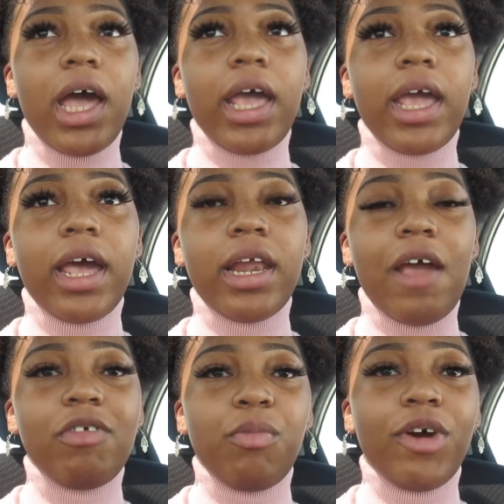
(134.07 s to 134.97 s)
And
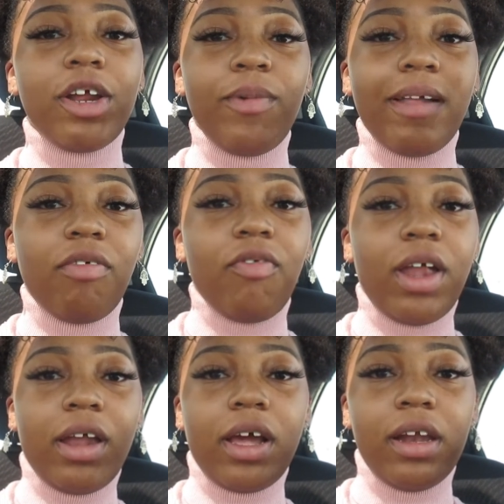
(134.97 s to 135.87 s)
every morning we have to fill
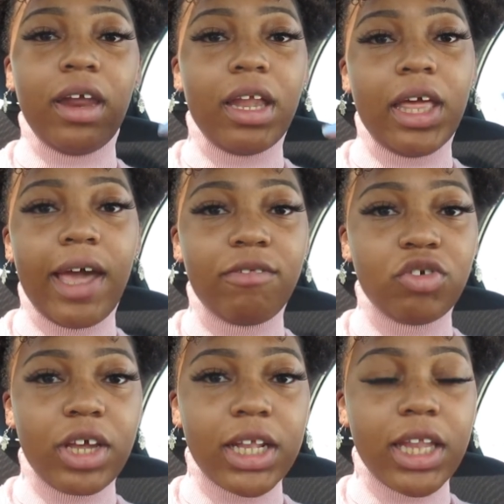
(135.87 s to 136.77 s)
out like a daily health
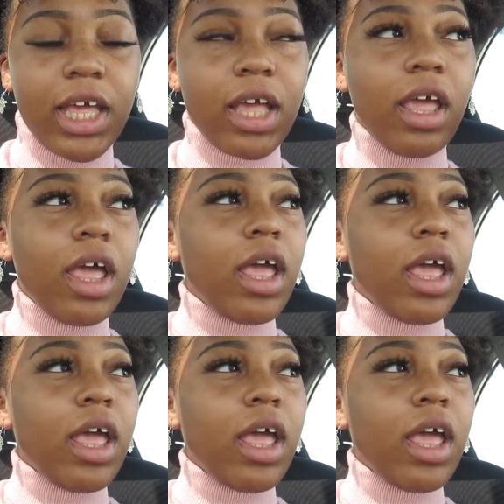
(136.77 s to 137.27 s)
check thing.